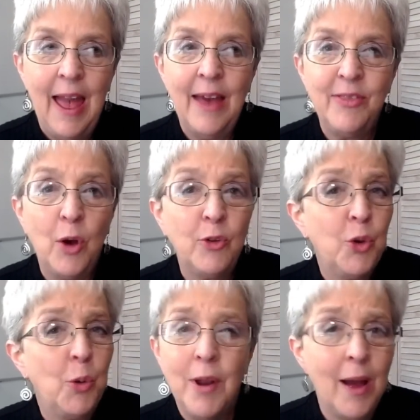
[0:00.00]
and
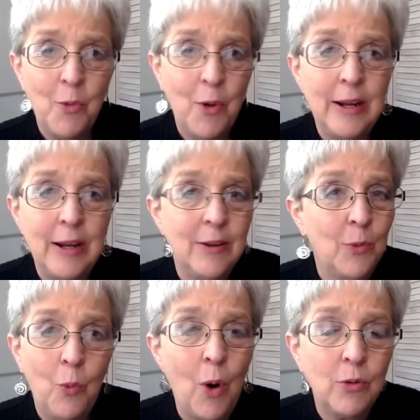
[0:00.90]
those who are not right
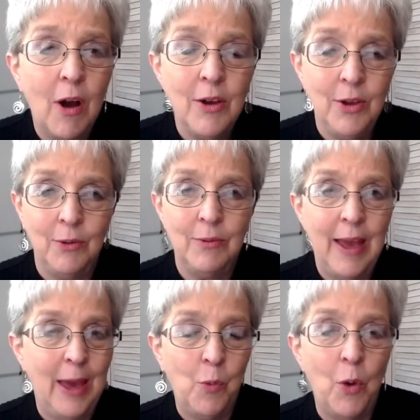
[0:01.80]
won't call you
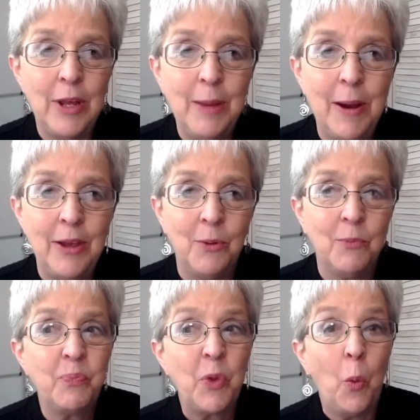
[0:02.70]
and won't email
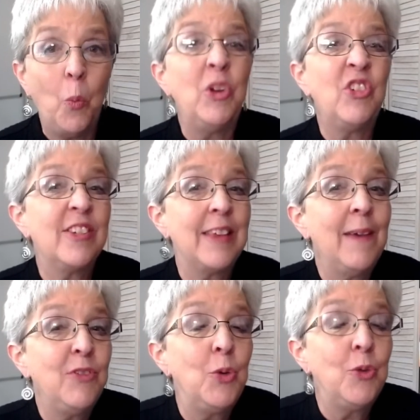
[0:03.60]
you, which
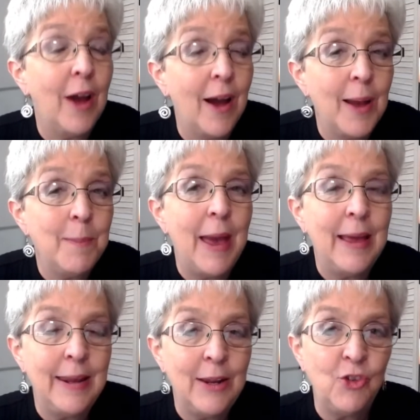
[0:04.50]
saves you time
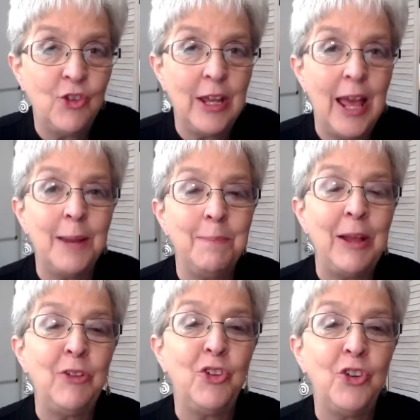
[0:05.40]
and energy, and it
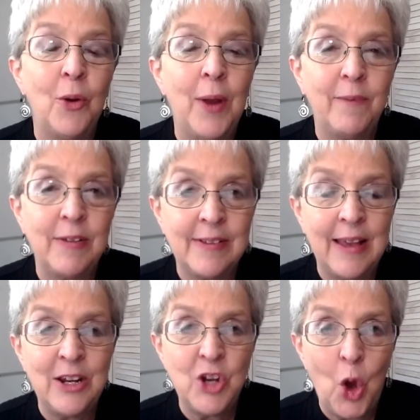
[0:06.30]
means you don't have to
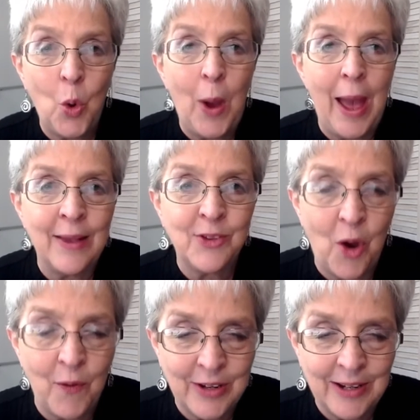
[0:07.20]
say no as
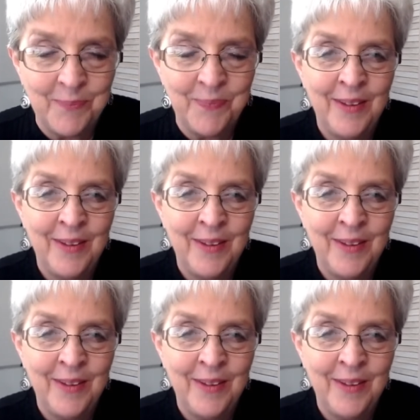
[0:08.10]
often.